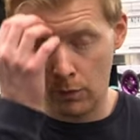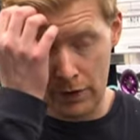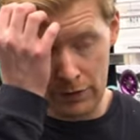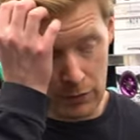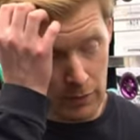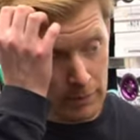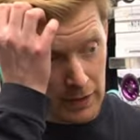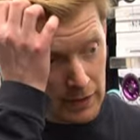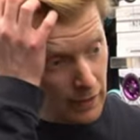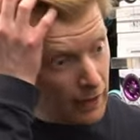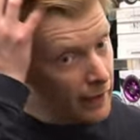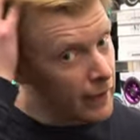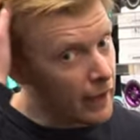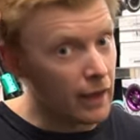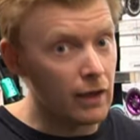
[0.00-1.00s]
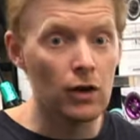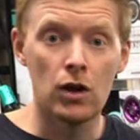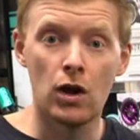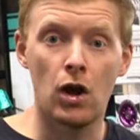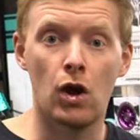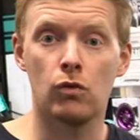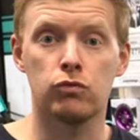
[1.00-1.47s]
whether it be like
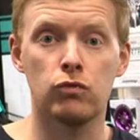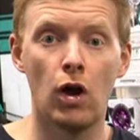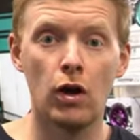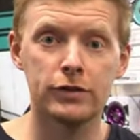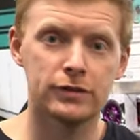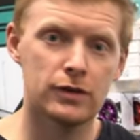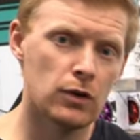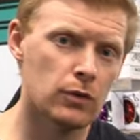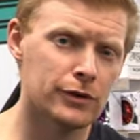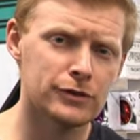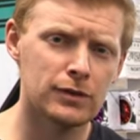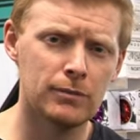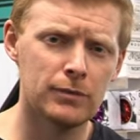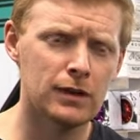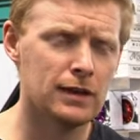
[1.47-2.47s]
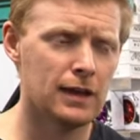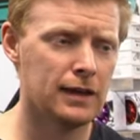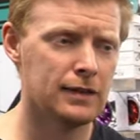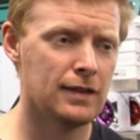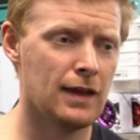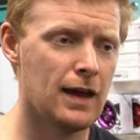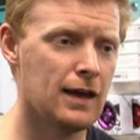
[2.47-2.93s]
a Roscoe or something
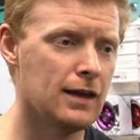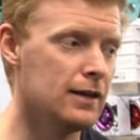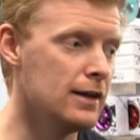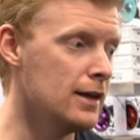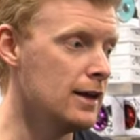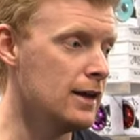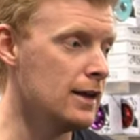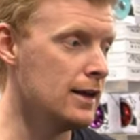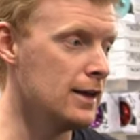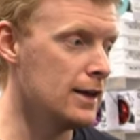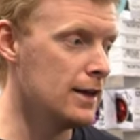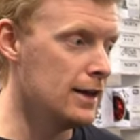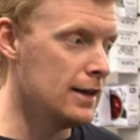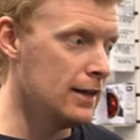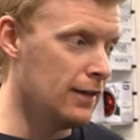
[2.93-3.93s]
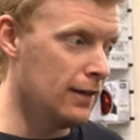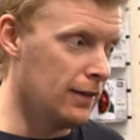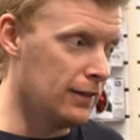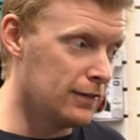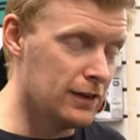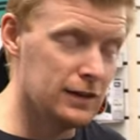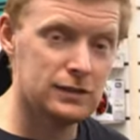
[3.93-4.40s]
like that,
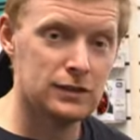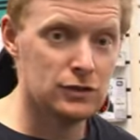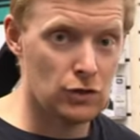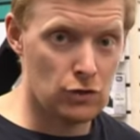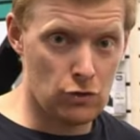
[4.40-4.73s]
this is a